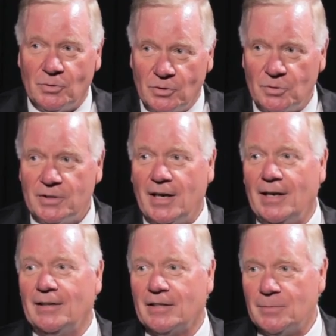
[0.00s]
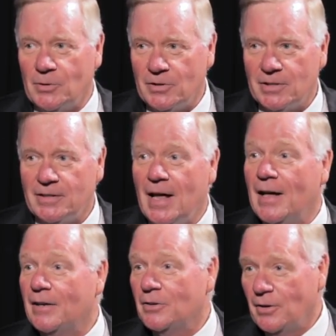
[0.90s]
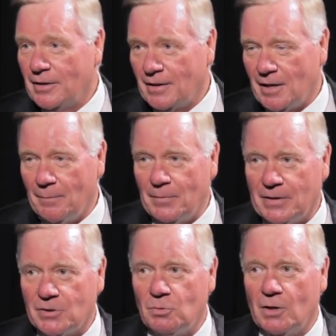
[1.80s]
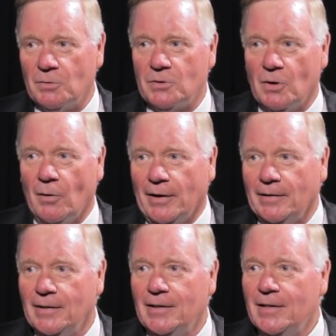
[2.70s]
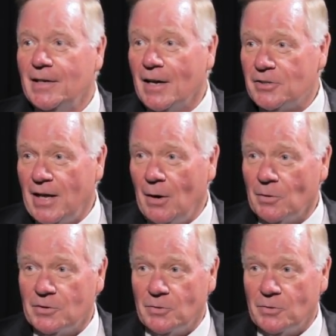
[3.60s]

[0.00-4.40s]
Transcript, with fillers: a new state and experiencing that, and, and the company as well was growing. And so that was